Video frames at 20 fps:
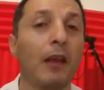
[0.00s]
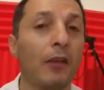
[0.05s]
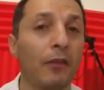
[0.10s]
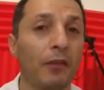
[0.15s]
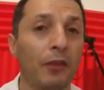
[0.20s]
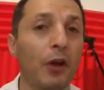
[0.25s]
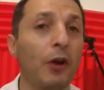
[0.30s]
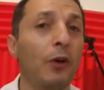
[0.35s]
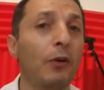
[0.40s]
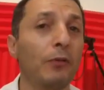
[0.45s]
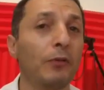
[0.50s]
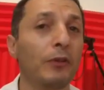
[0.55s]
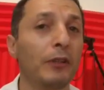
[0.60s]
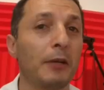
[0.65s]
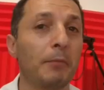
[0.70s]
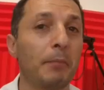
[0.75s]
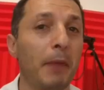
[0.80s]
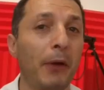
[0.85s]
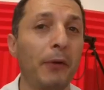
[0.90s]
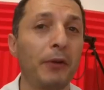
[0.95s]
Though
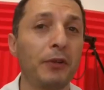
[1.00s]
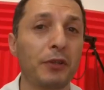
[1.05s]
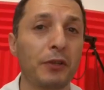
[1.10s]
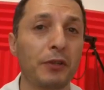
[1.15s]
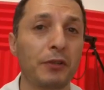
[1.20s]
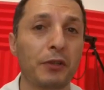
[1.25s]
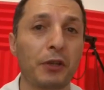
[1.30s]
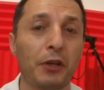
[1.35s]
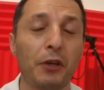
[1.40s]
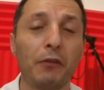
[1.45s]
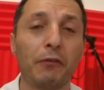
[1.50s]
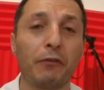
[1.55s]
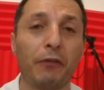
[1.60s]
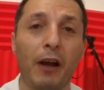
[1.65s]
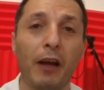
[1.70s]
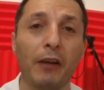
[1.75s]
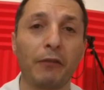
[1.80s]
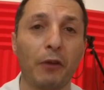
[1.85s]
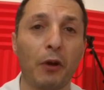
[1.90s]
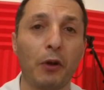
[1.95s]
the Behringer
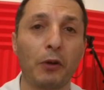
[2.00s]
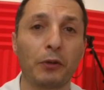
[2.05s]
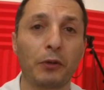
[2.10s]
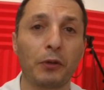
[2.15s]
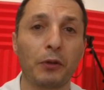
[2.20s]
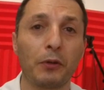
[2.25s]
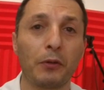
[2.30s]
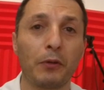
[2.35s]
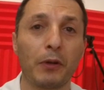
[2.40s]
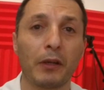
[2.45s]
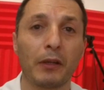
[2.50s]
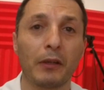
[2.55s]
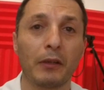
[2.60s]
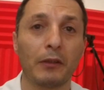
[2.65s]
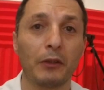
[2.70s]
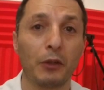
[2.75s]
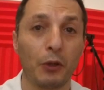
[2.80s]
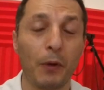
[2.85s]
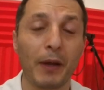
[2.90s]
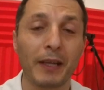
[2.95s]
Q502
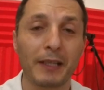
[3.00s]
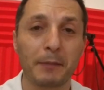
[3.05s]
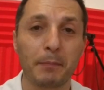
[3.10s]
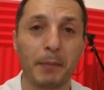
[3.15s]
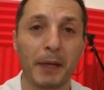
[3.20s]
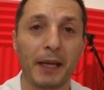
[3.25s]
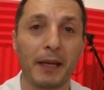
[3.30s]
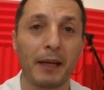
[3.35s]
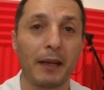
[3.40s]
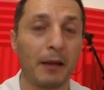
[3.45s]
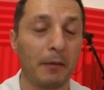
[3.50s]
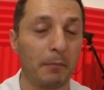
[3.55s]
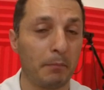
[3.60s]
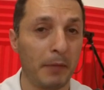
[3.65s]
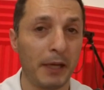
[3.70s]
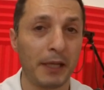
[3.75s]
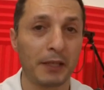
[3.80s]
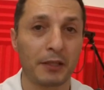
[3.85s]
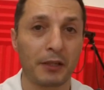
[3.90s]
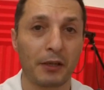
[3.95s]
USB
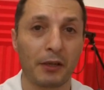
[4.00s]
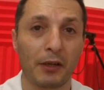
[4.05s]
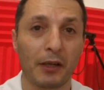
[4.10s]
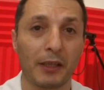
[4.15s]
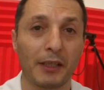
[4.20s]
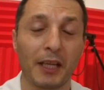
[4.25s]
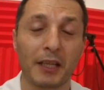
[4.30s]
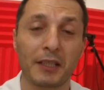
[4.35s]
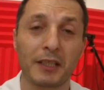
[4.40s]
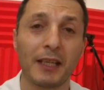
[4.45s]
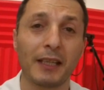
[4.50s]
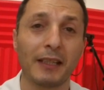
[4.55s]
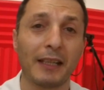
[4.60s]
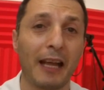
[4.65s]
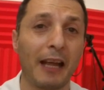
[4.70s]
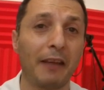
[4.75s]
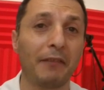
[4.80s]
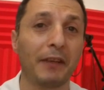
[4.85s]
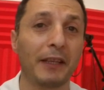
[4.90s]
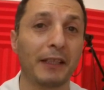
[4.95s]
Mixer does not
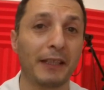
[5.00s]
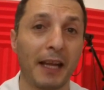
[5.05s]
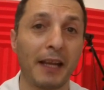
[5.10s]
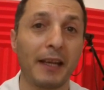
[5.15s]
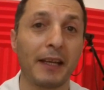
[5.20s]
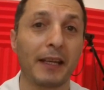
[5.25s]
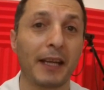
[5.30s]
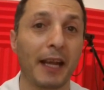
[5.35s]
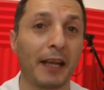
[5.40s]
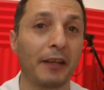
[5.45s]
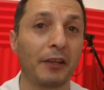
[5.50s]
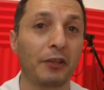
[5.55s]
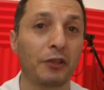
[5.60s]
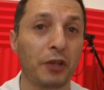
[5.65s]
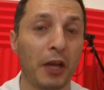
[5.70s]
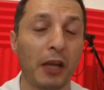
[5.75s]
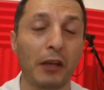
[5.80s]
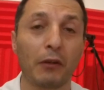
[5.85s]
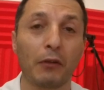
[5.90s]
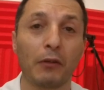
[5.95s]
have a dedicated
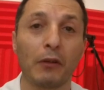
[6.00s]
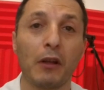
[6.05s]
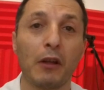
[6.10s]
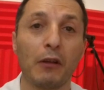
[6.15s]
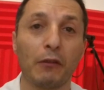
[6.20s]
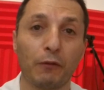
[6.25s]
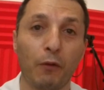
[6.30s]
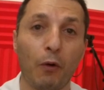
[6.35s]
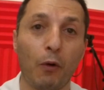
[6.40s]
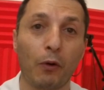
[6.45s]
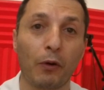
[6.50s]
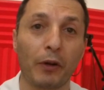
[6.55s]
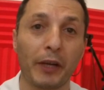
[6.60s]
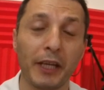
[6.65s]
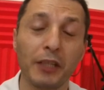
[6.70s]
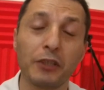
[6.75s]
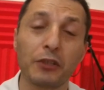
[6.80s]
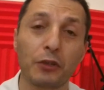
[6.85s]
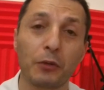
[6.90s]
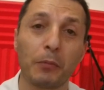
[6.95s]
channel for
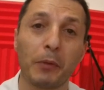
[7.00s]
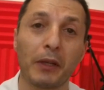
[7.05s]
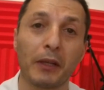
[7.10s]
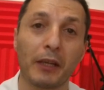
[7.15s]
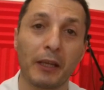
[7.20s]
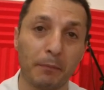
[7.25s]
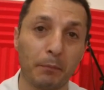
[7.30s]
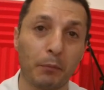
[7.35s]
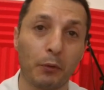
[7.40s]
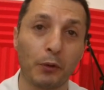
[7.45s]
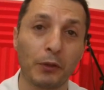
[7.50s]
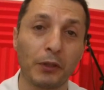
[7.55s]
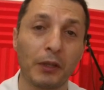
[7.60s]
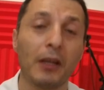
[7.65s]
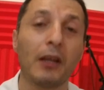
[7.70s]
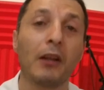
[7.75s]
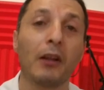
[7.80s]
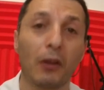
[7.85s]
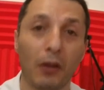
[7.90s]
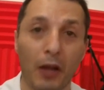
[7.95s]
instrument input
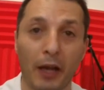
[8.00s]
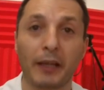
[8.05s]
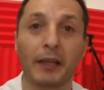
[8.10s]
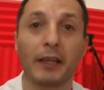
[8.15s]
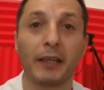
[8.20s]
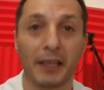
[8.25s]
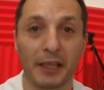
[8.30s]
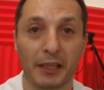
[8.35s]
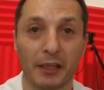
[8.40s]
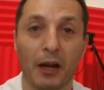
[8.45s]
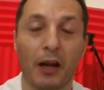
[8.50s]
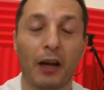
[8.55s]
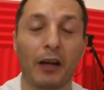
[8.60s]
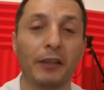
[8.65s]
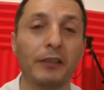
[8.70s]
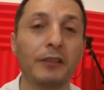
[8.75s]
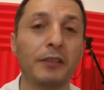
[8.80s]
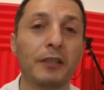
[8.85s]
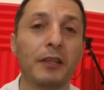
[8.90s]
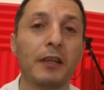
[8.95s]
like
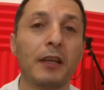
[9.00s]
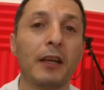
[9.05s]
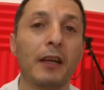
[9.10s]
guitars,